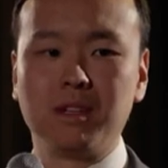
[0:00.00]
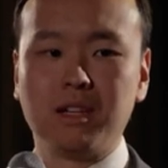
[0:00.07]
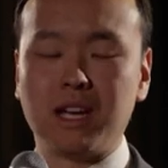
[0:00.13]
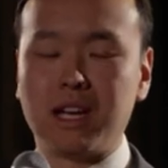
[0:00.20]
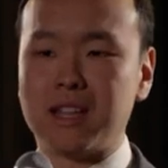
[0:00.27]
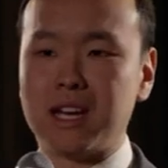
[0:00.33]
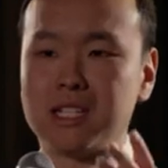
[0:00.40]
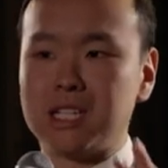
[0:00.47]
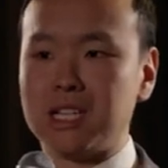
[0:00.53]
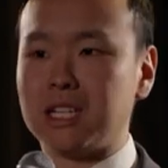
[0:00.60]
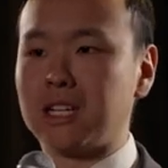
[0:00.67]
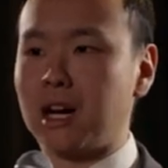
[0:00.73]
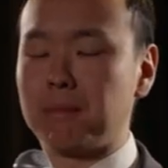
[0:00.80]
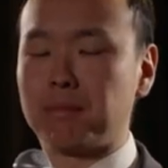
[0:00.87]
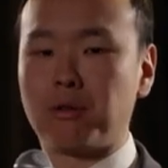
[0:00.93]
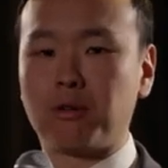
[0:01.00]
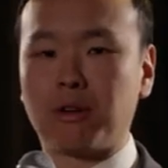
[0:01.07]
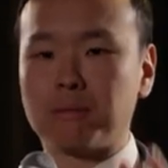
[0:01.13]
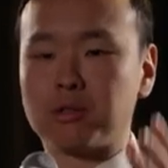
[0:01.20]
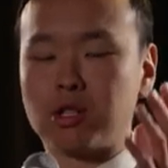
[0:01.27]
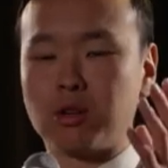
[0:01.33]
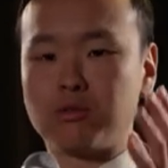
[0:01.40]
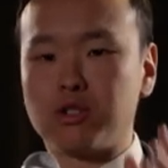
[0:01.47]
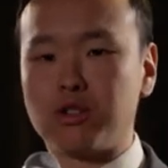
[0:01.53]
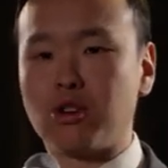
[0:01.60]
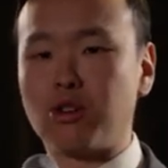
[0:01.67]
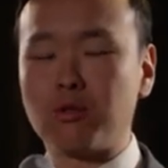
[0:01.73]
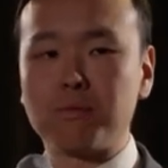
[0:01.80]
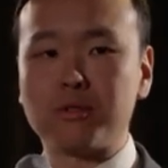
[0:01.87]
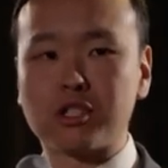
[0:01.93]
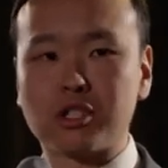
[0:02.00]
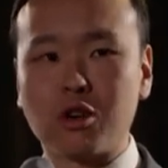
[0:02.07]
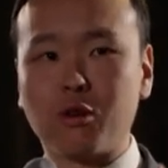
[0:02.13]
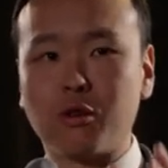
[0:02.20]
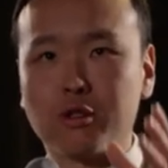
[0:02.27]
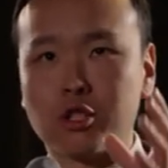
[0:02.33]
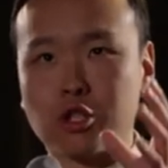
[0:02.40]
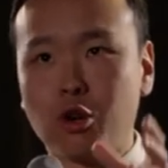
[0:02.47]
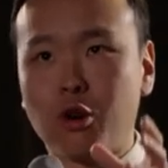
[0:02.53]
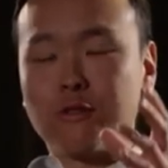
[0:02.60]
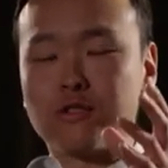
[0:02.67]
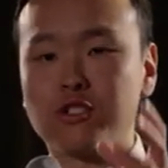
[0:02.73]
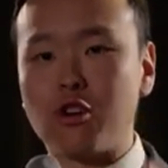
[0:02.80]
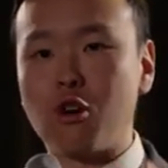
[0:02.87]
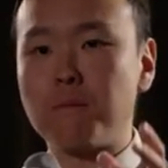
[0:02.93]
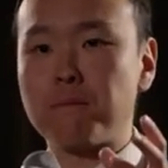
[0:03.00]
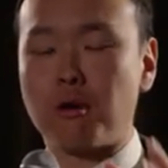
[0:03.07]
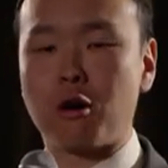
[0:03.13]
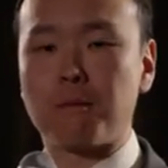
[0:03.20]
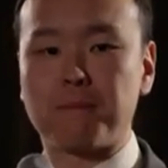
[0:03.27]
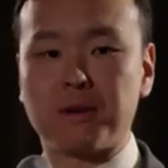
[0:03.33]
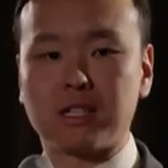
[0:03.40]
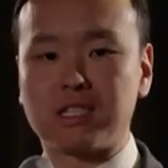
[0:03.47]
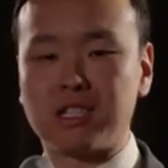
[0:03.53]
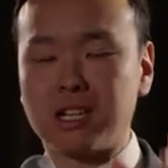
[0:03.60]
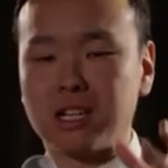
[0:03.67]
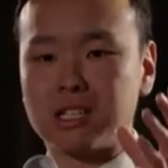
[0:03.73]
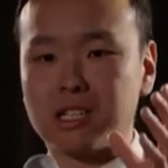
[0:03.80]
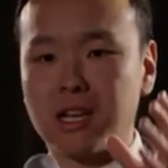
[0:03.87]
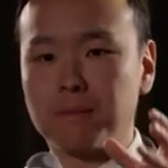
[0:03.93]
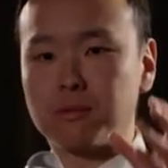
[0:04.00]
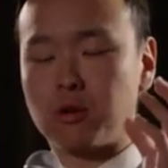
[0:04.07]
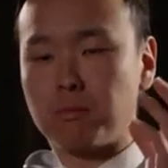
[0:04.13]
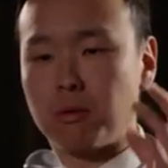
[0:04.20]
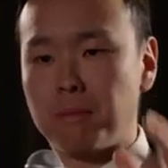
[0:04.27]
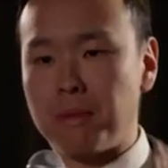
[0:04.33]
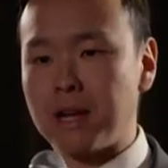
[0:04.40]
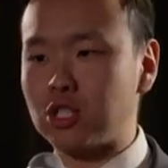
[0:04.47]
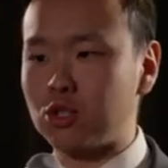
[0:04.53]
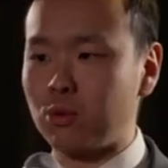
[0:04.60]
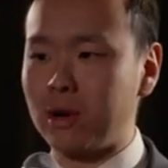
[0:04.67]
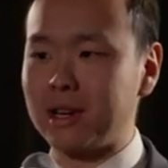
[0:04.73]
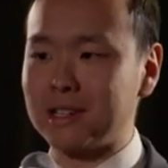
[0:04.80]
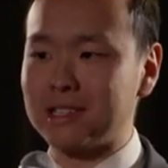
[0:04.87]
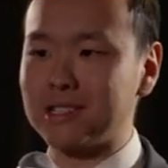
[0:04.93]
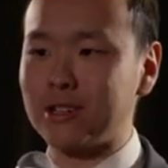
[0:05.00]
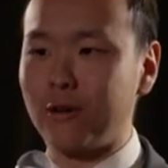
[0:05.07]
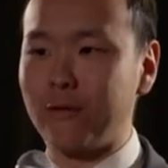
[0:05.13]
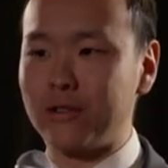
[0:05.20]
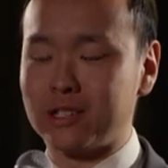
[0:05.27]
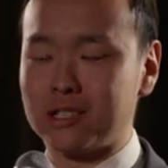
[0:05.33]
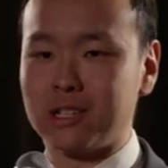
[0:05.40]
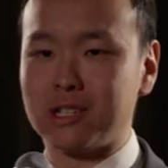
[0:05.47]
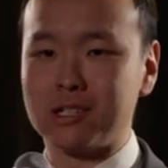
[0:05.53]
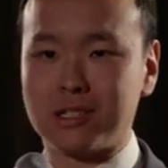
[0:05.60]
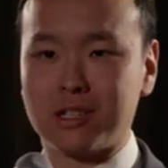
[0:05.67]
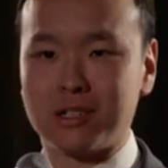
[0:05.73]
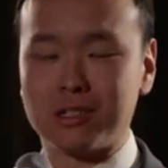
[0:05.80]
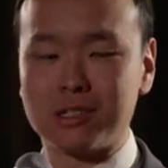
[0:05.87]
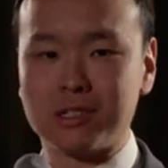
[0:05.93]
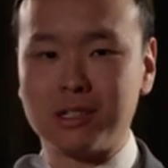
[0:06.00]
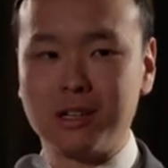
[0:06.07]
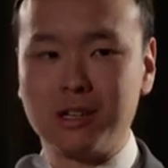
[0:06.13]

And that DEI program no, so, serves no purpose except to perpetuate its self existence.